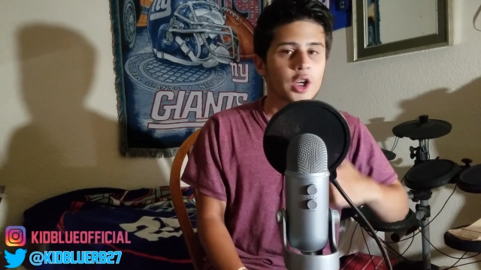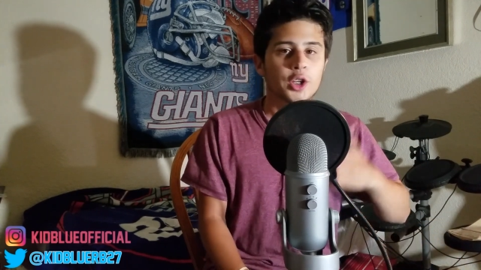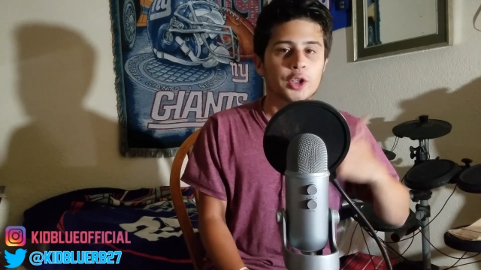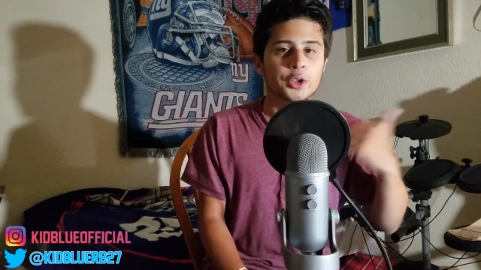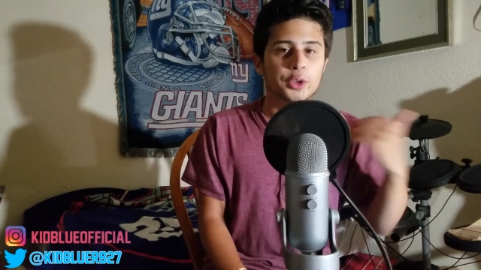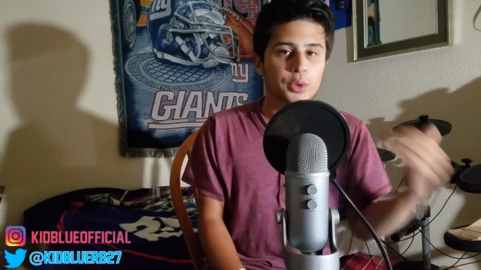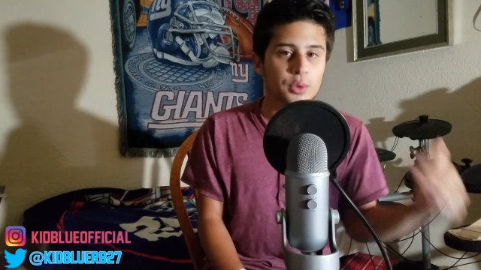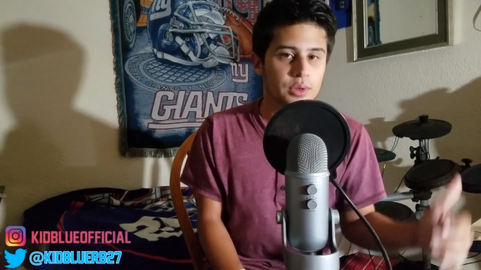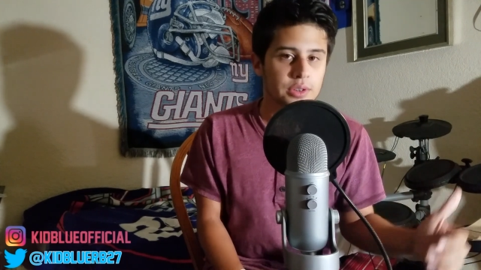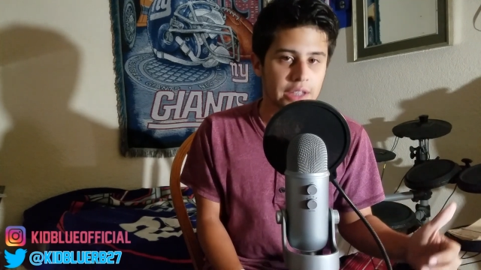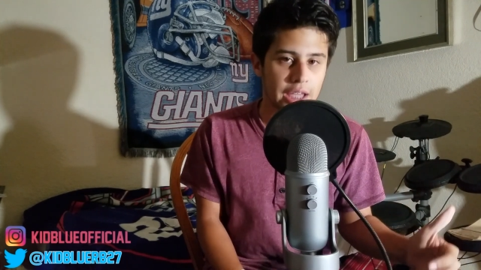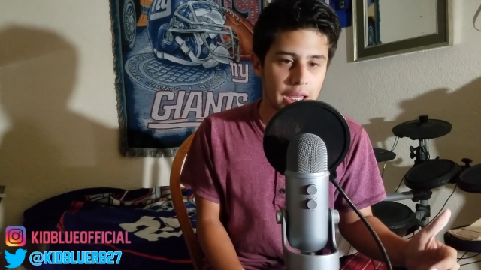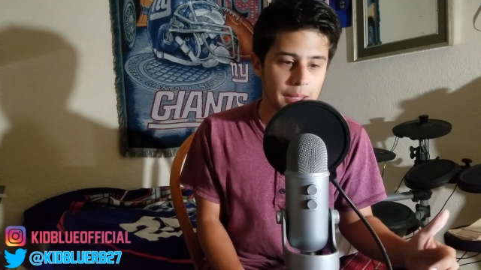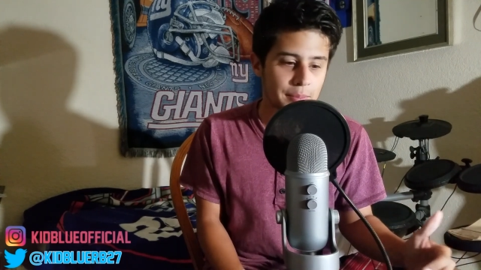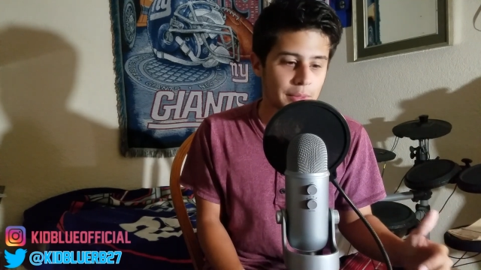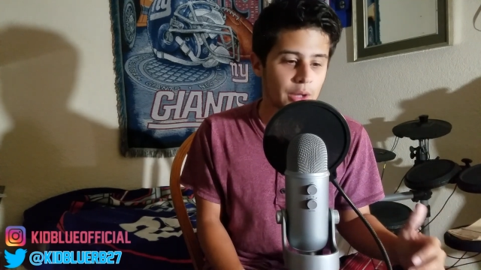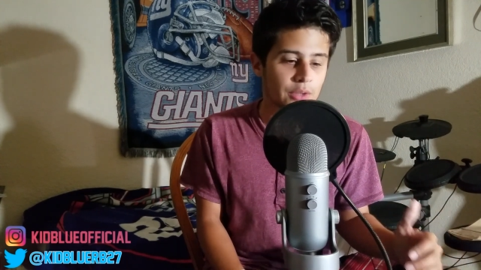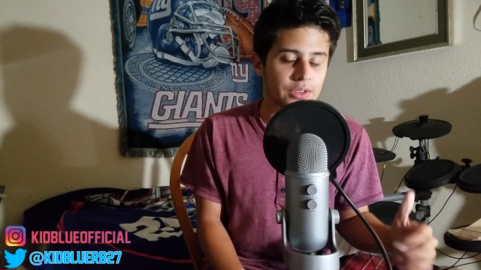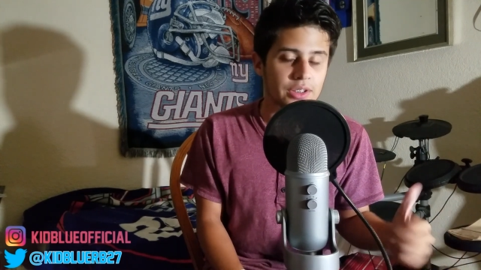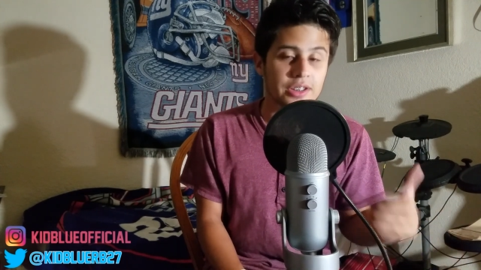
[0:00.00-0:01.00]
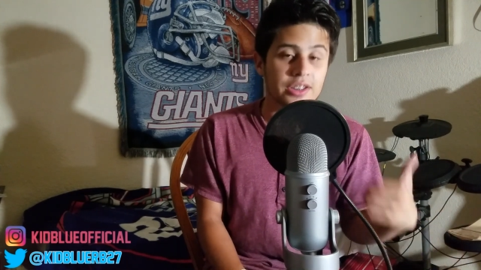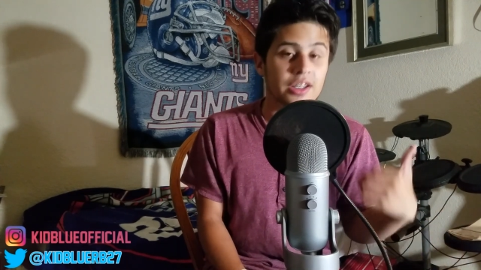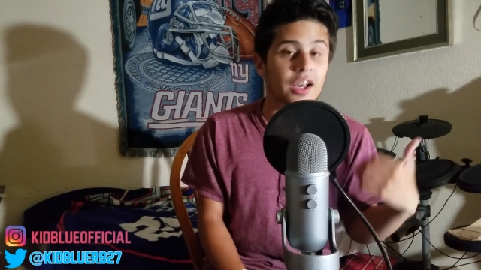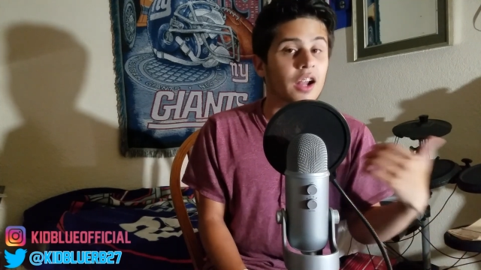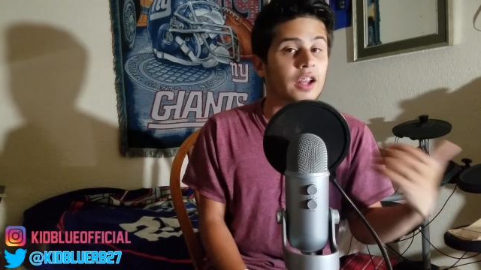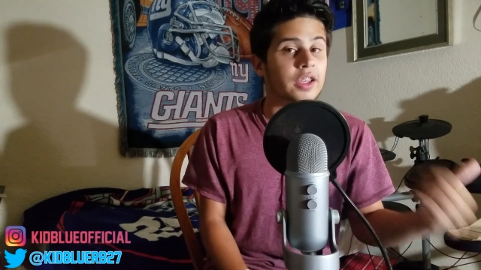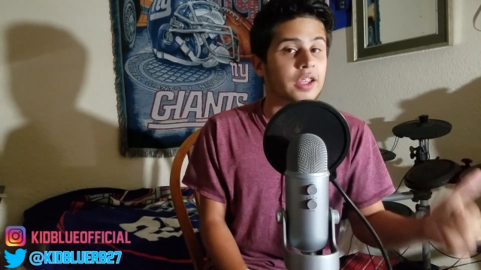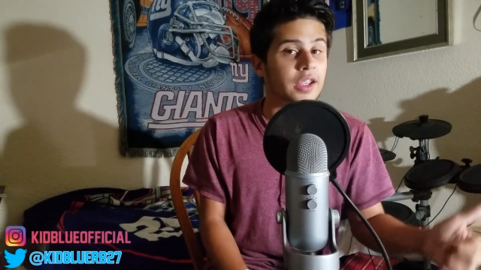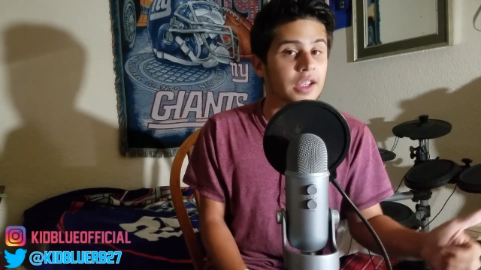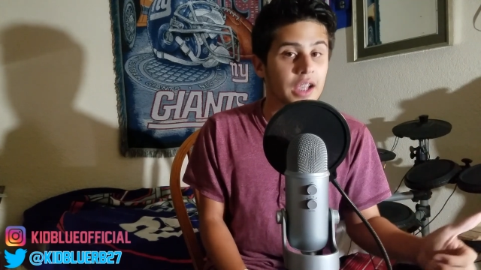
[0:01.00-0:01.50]
News came out that
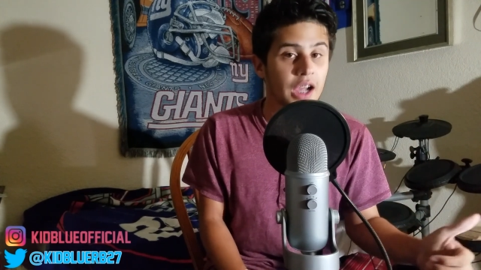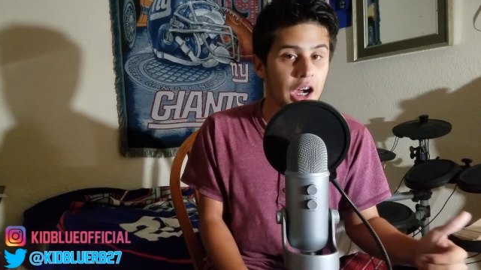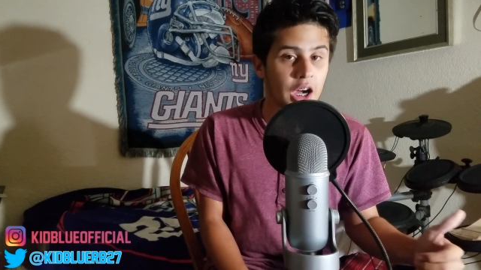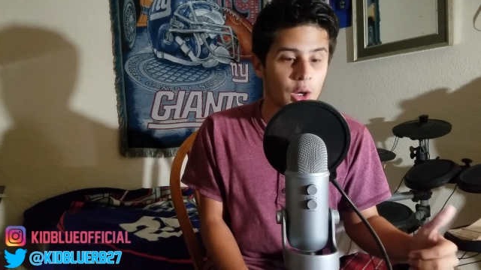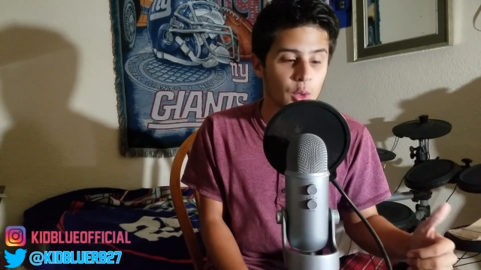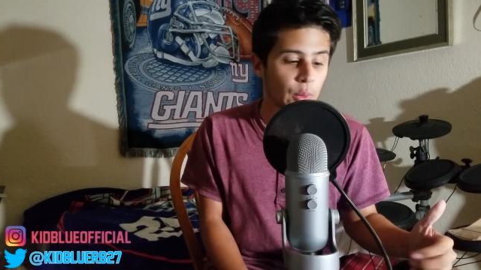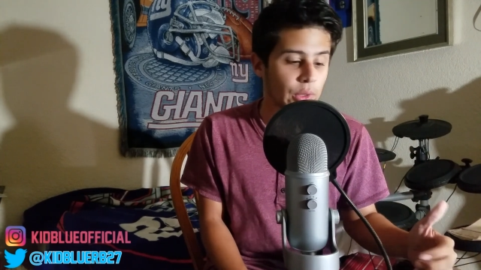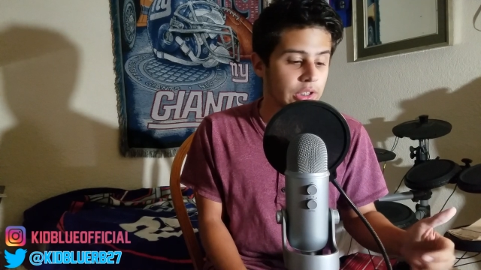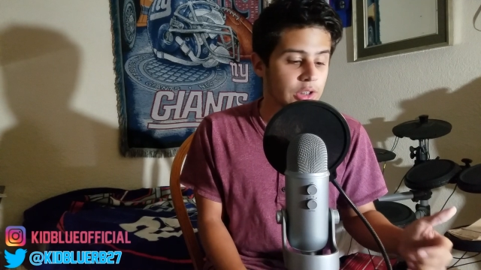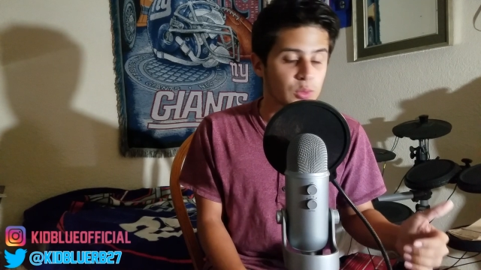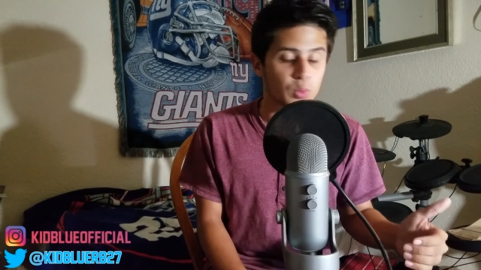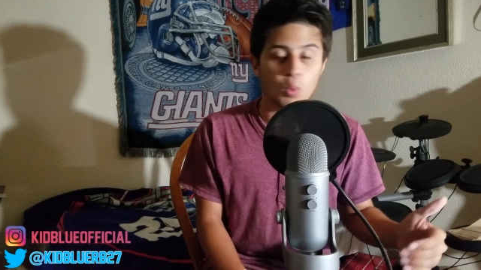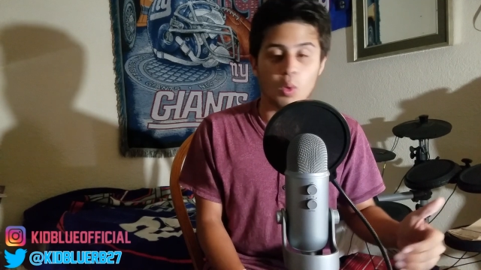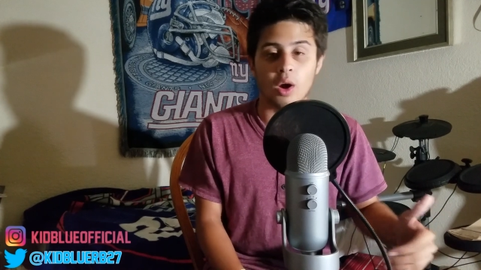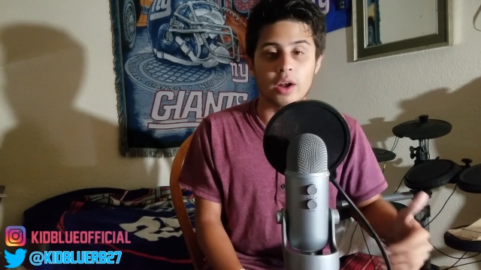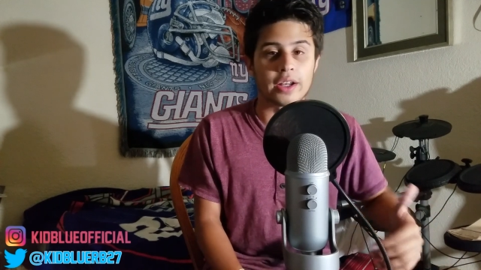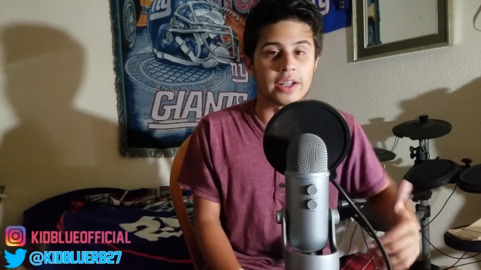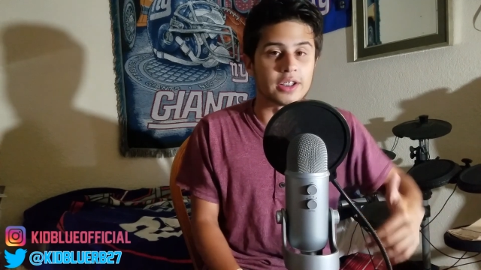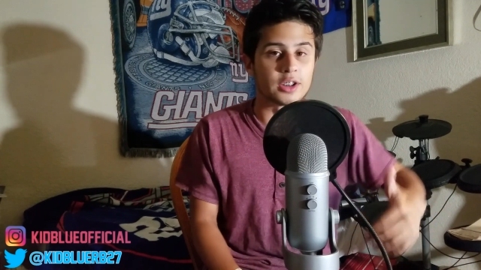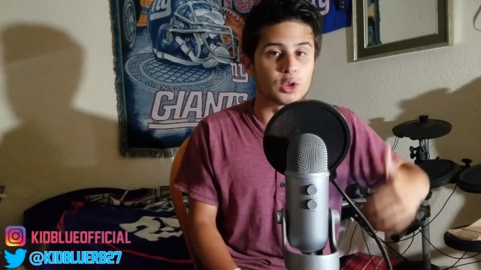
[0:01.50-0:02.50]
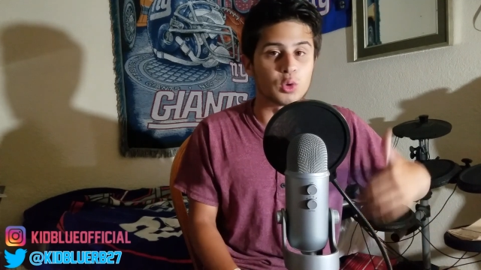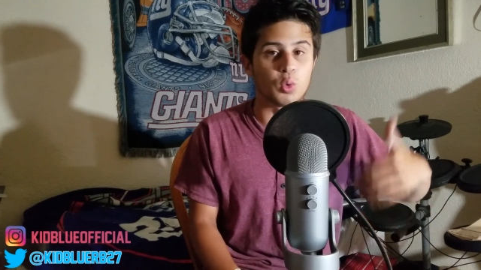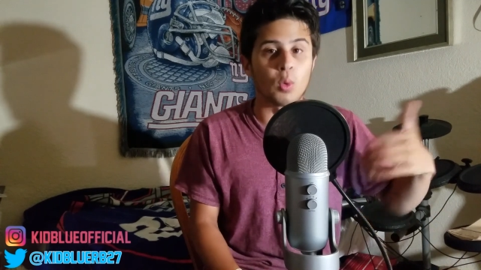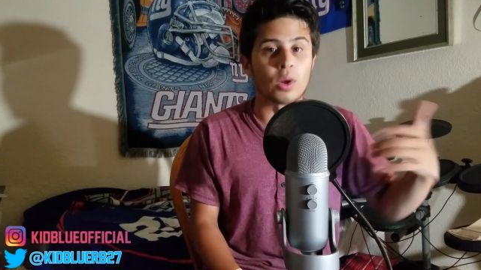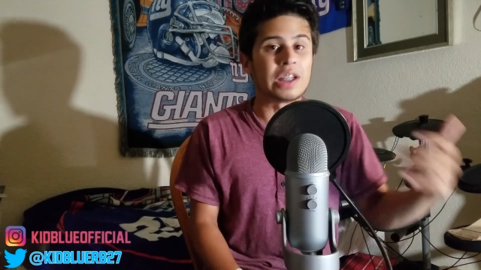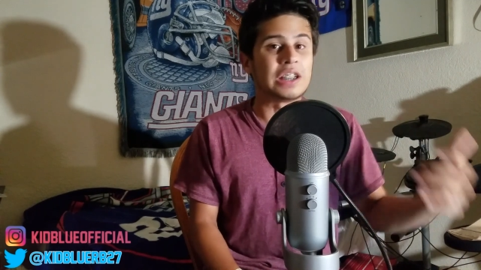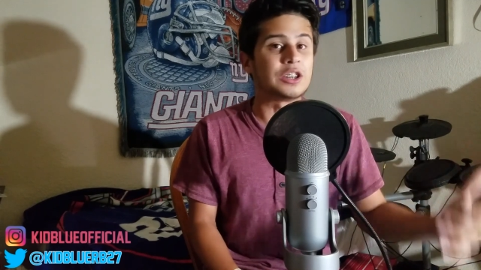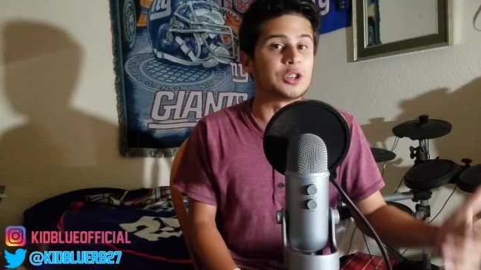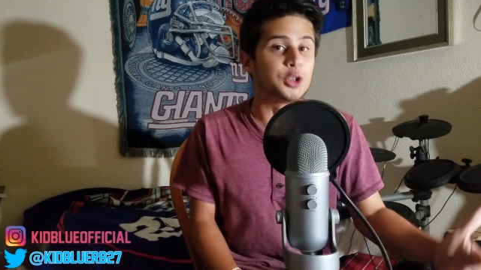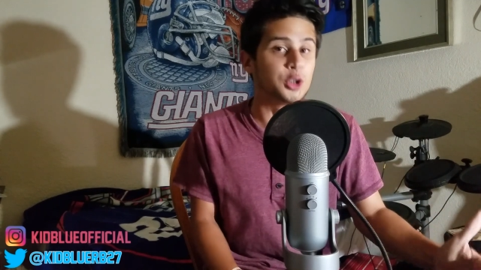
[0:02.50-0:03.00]
Yannick Ngakoue is wanting
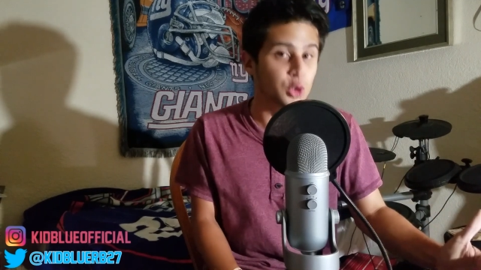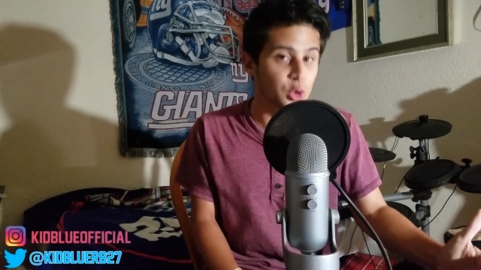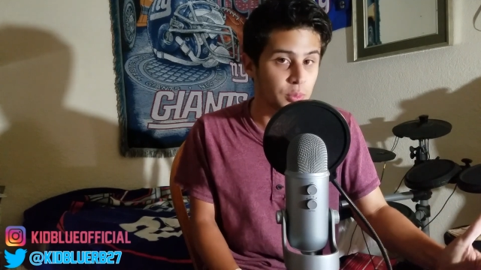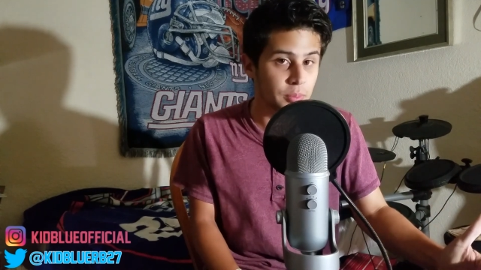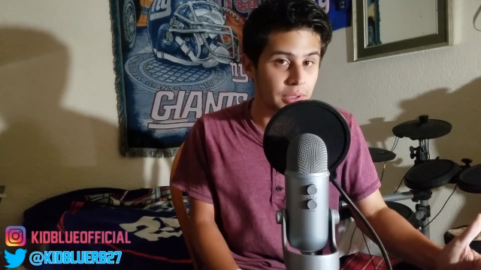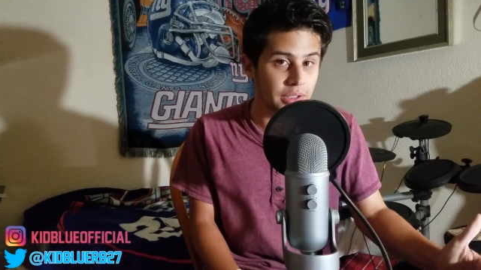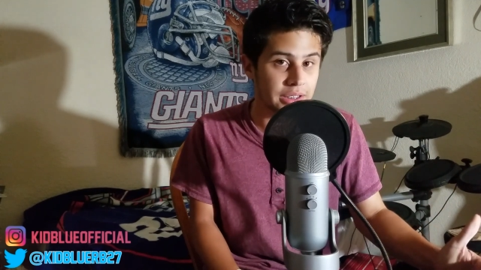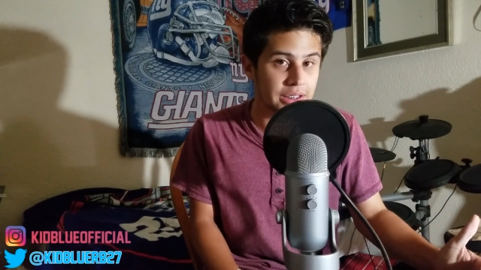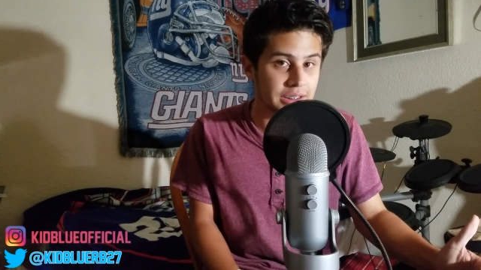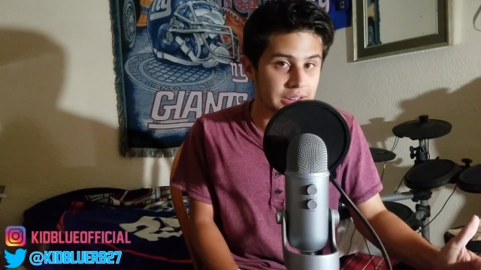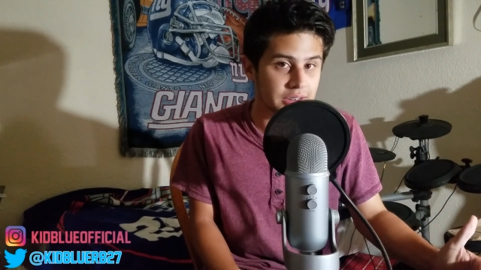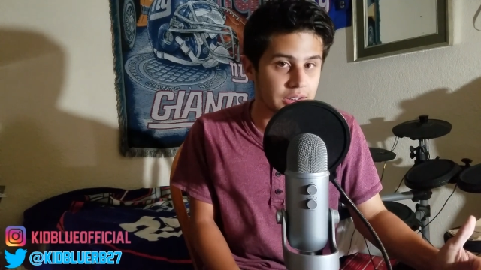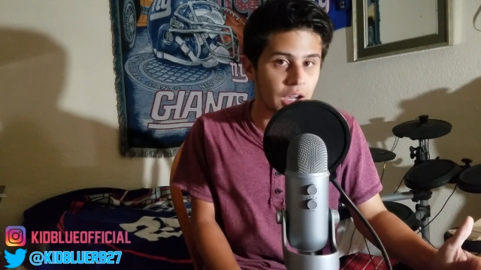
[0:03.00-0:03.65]
$22 million.